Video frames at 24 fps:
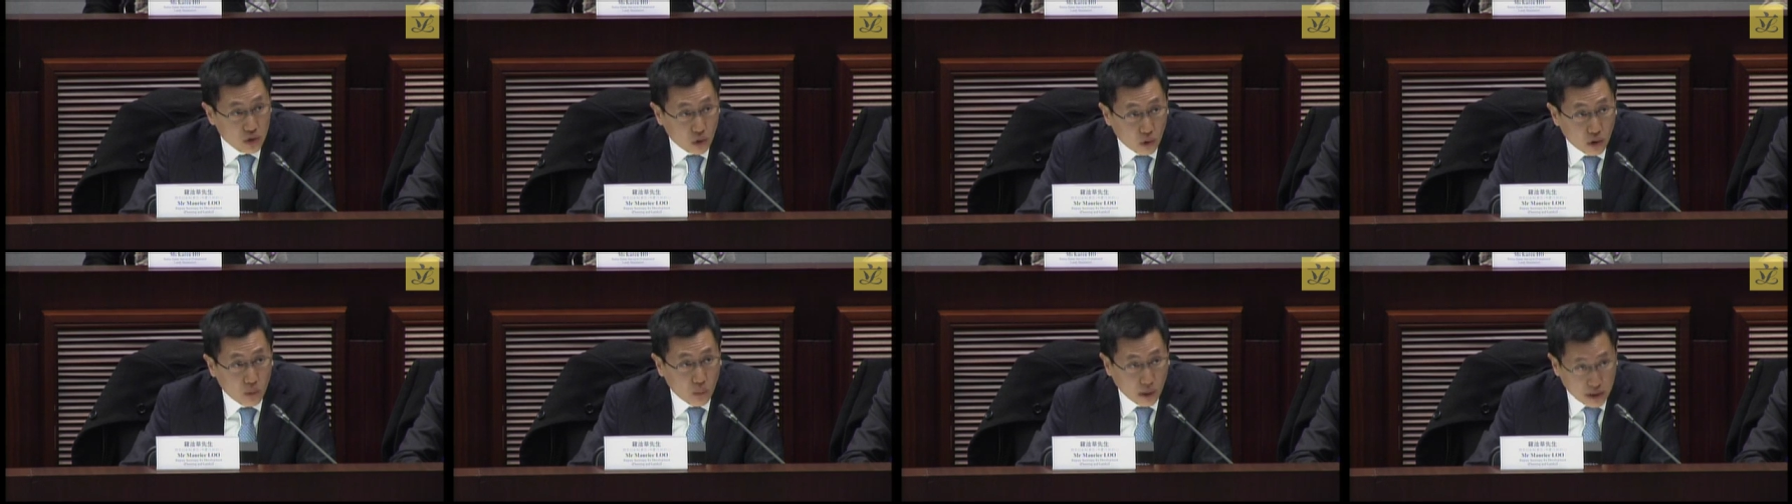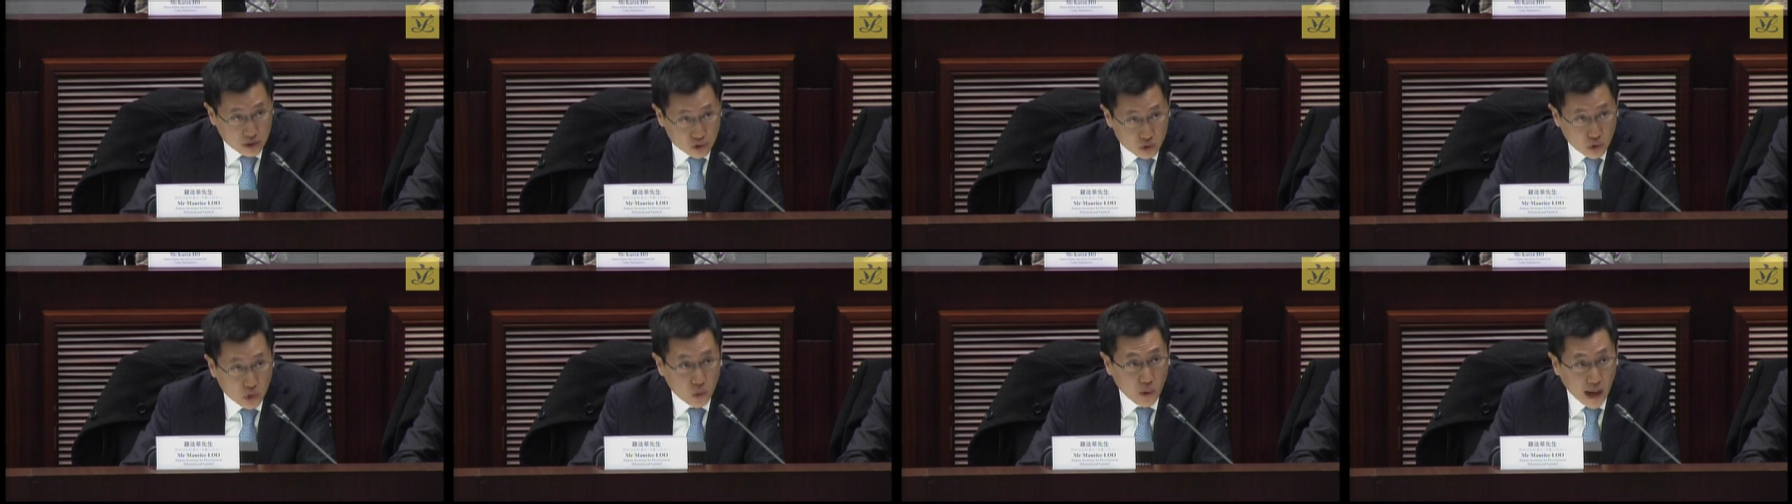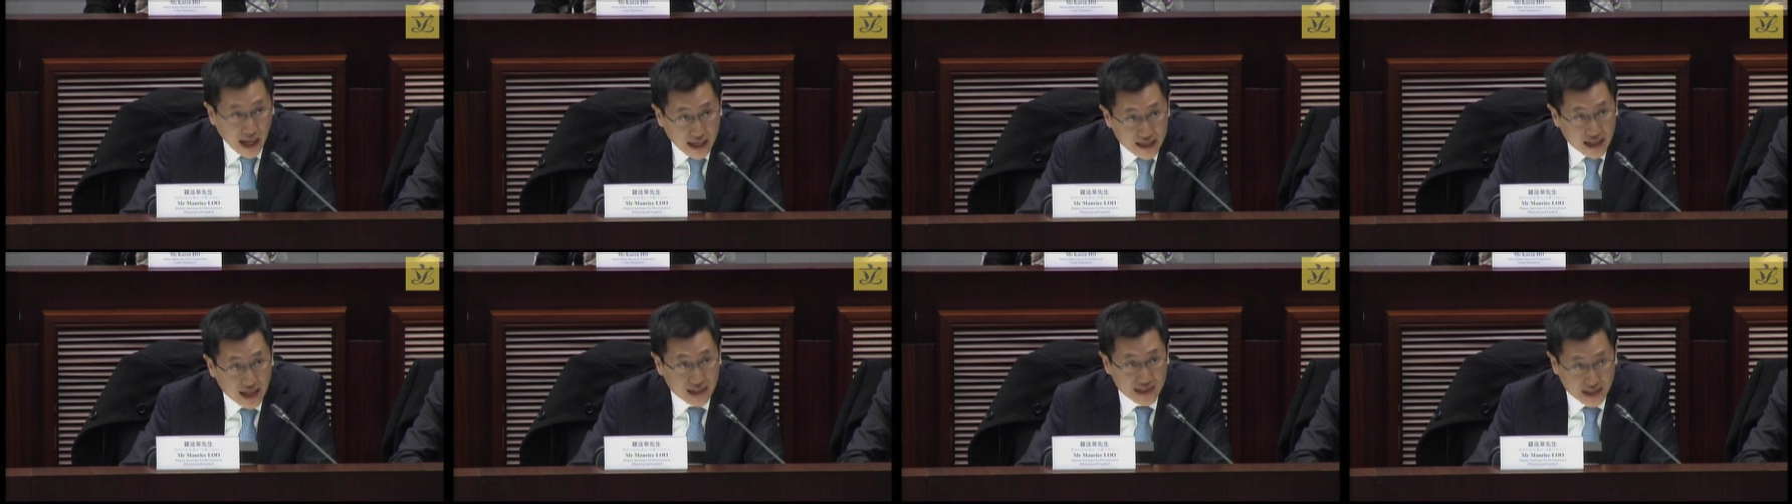Under the
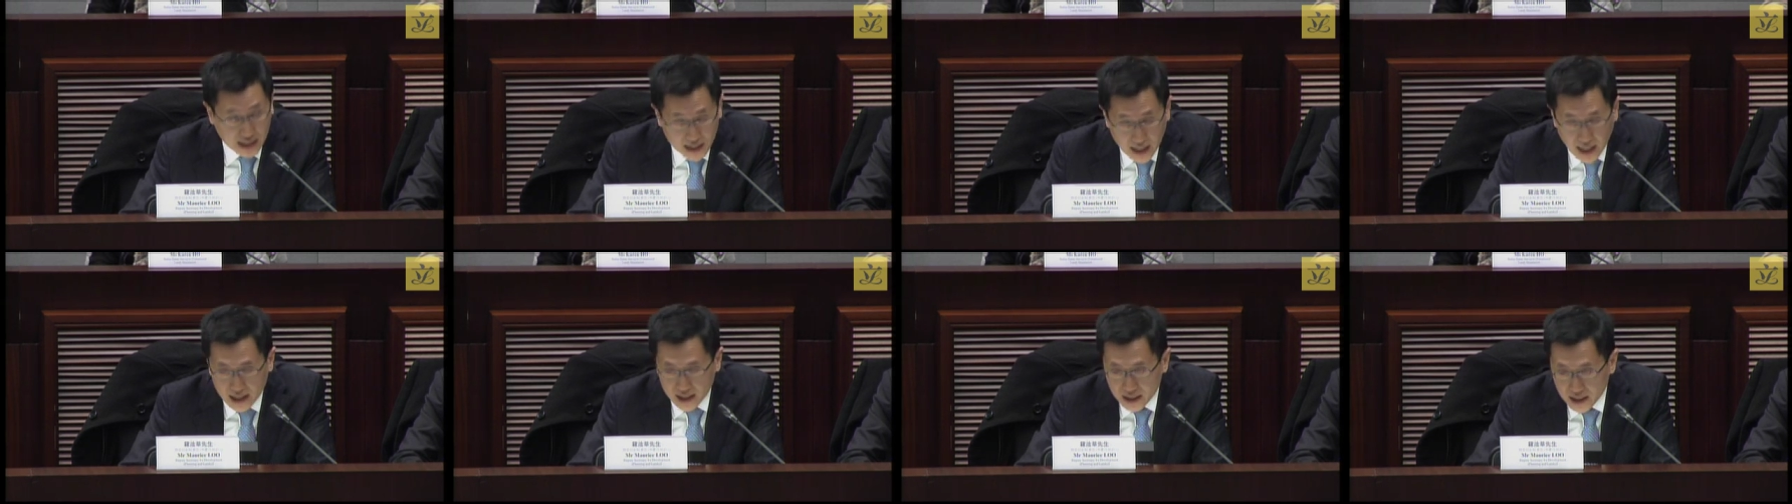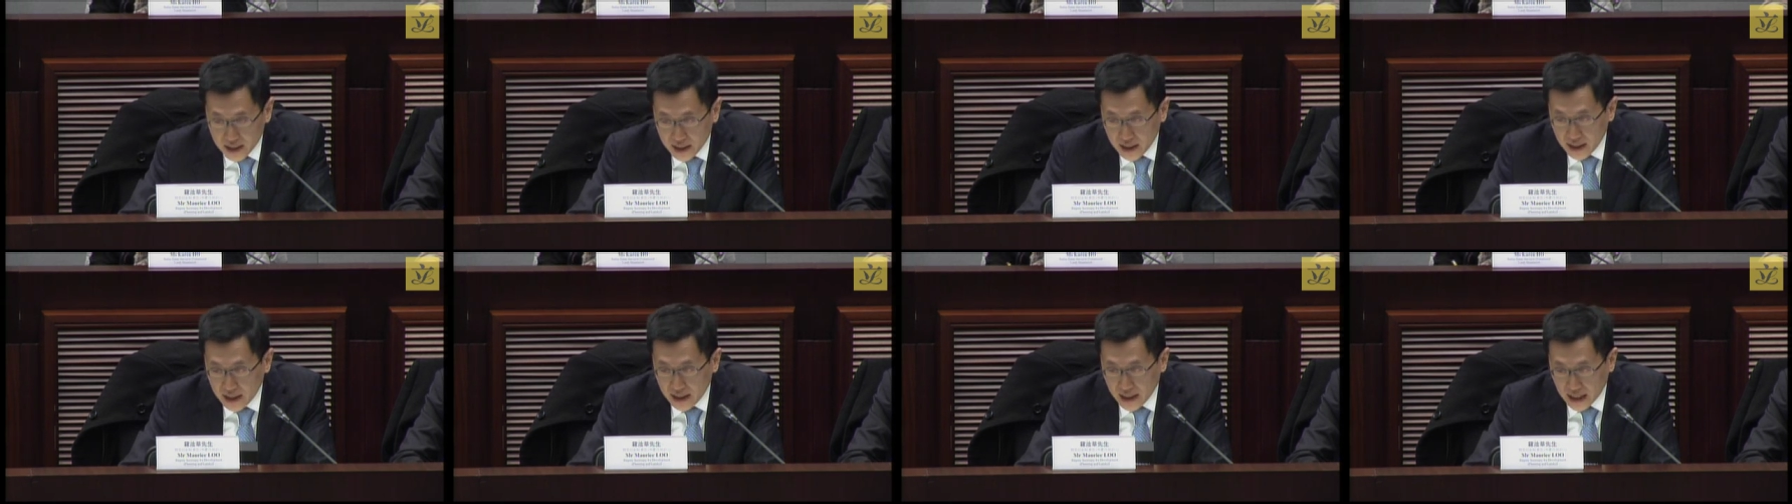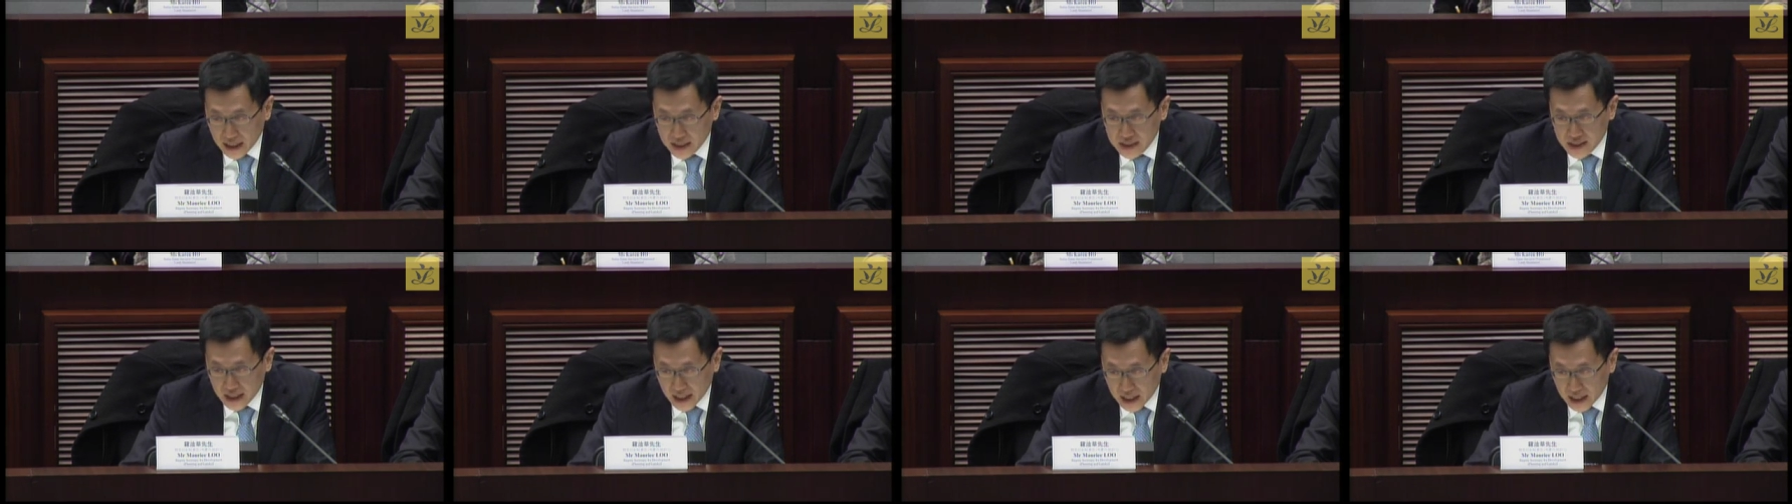present framework,
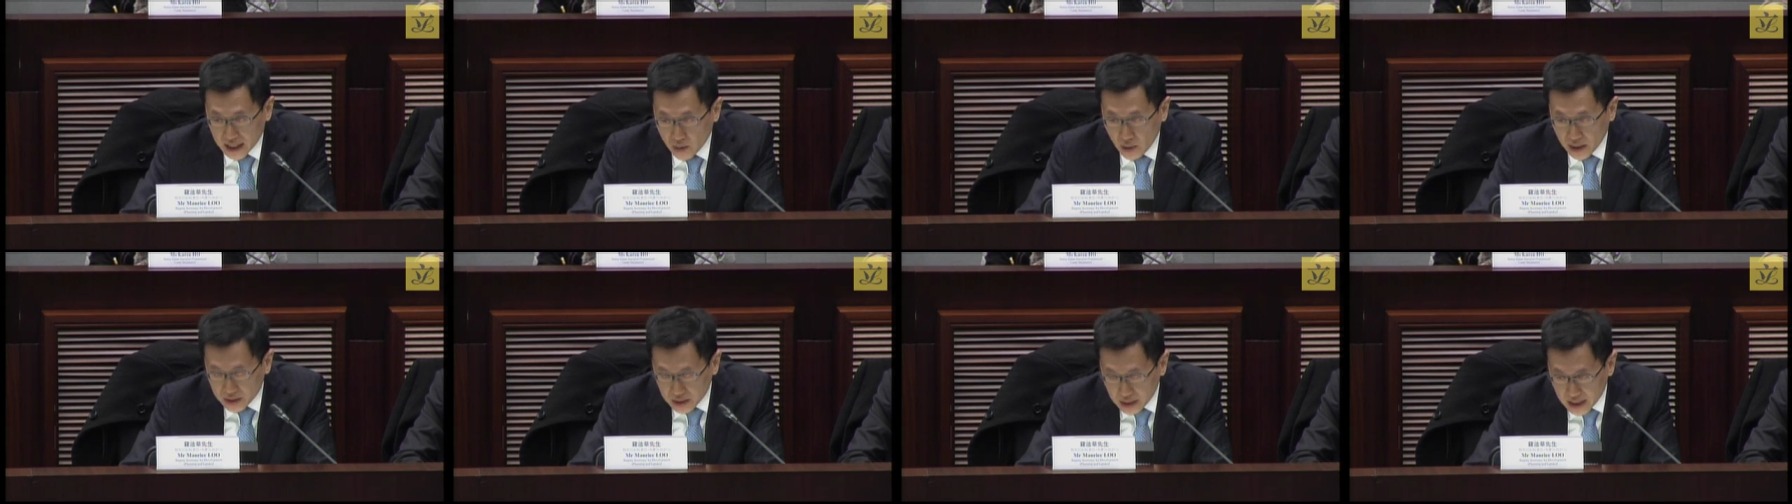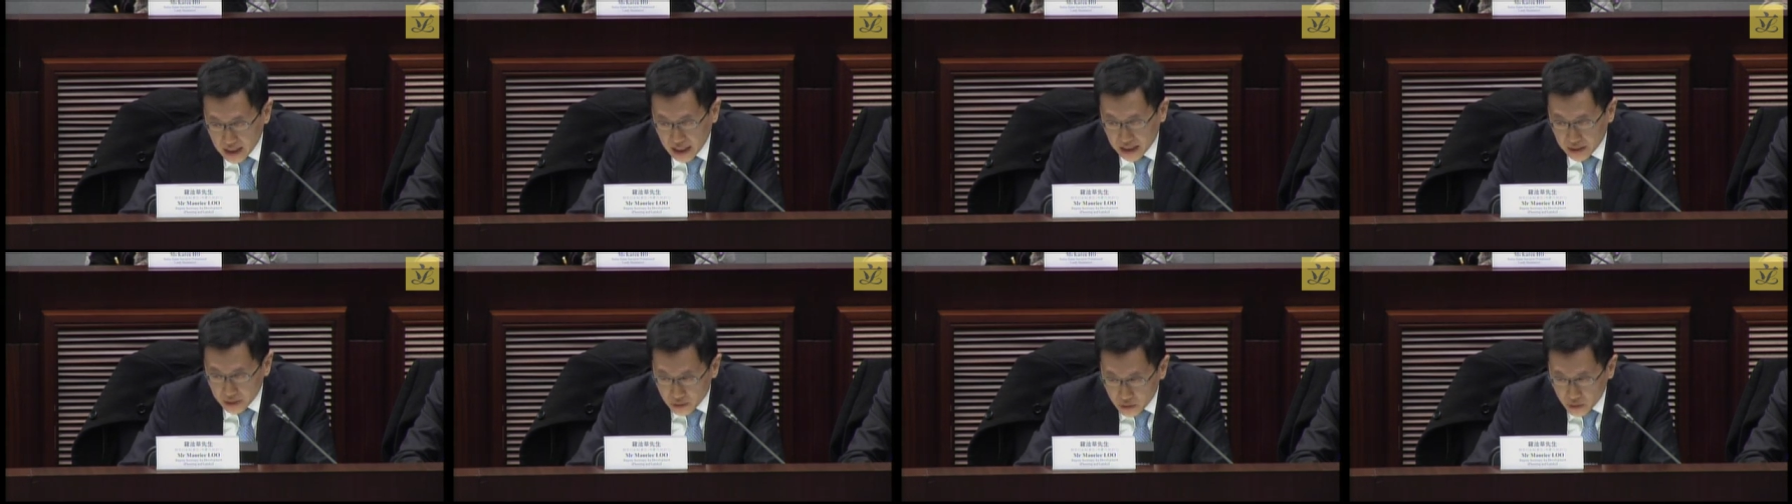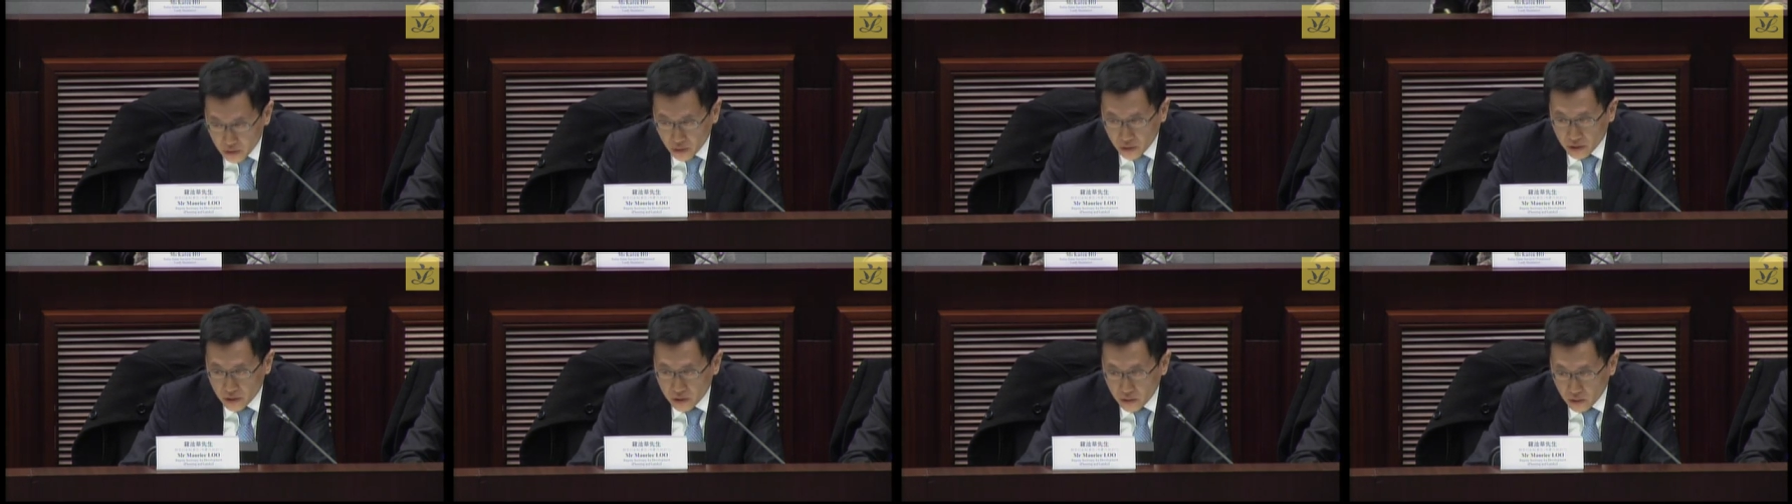the
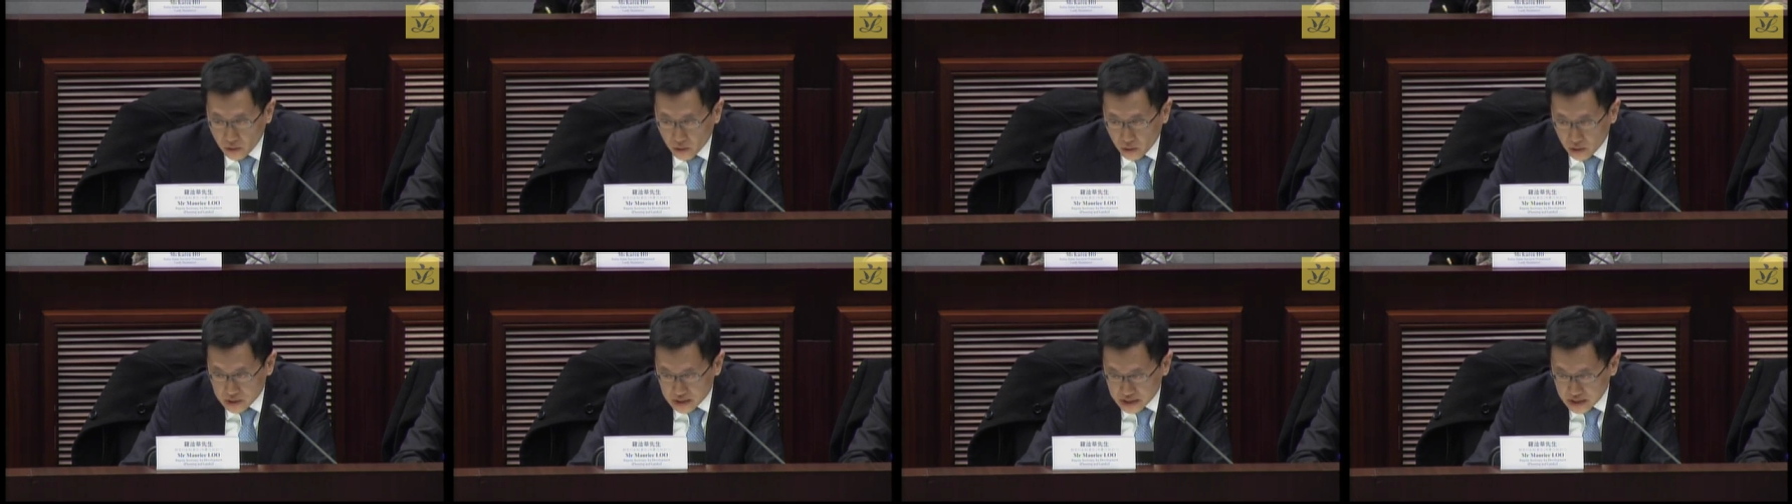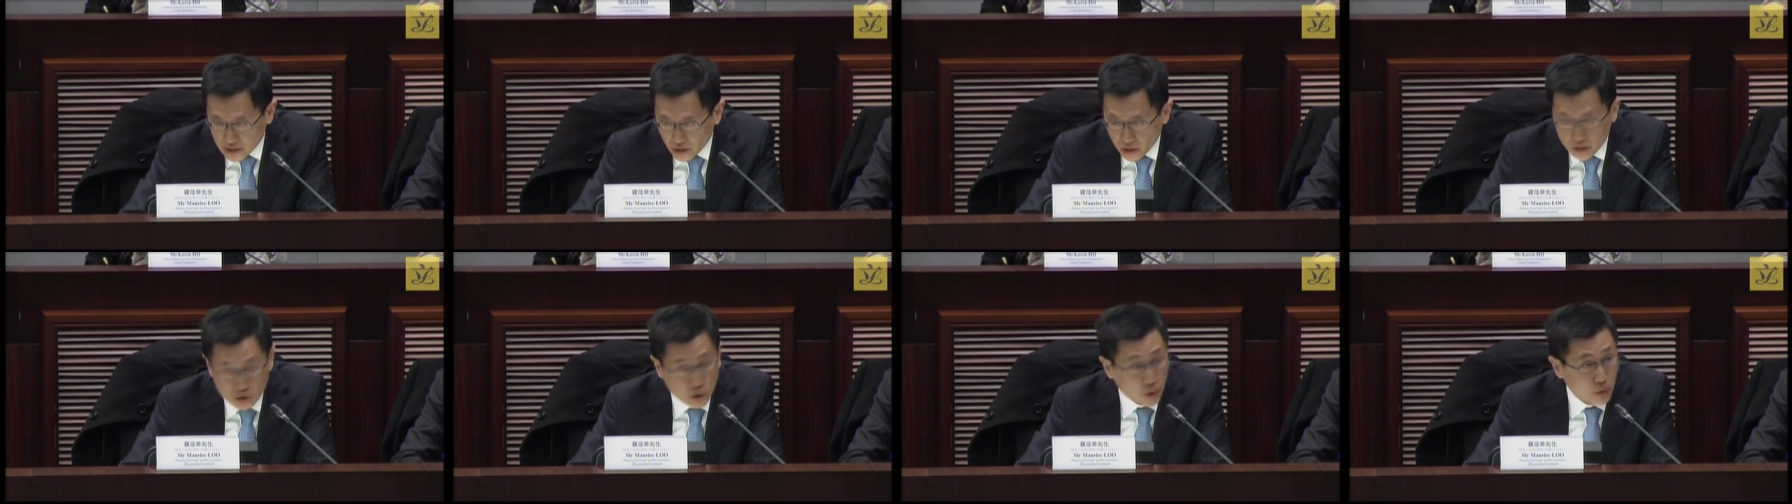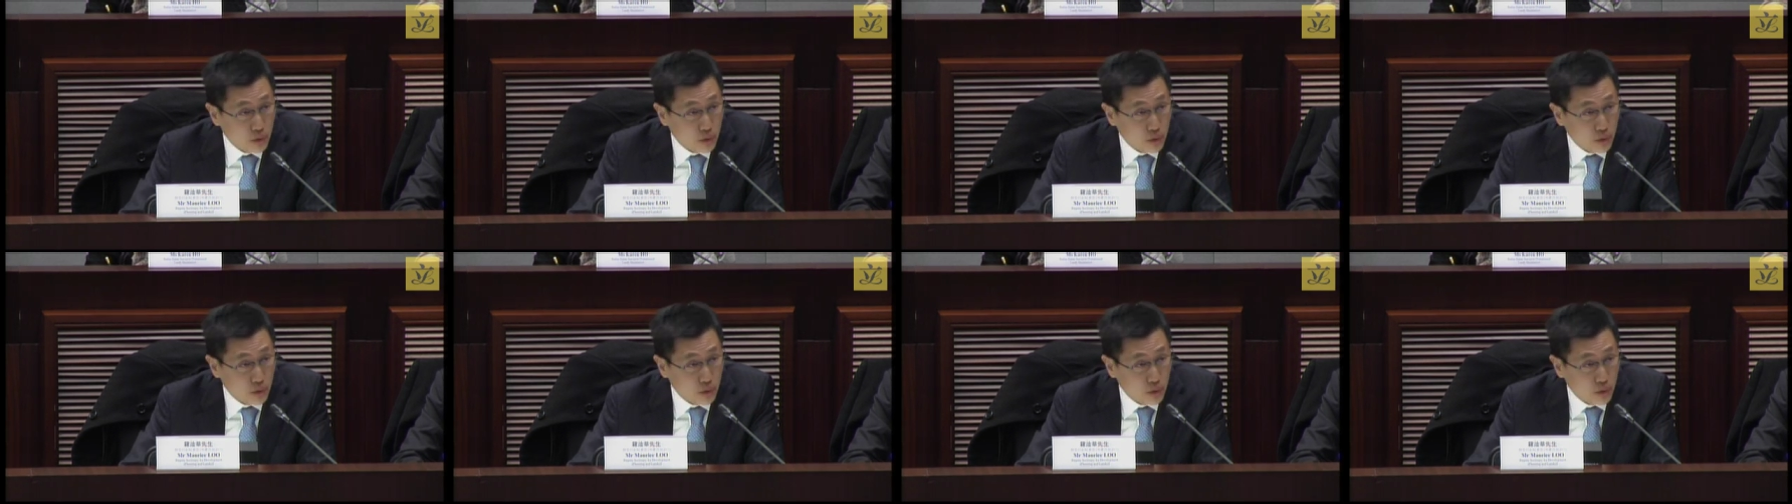URA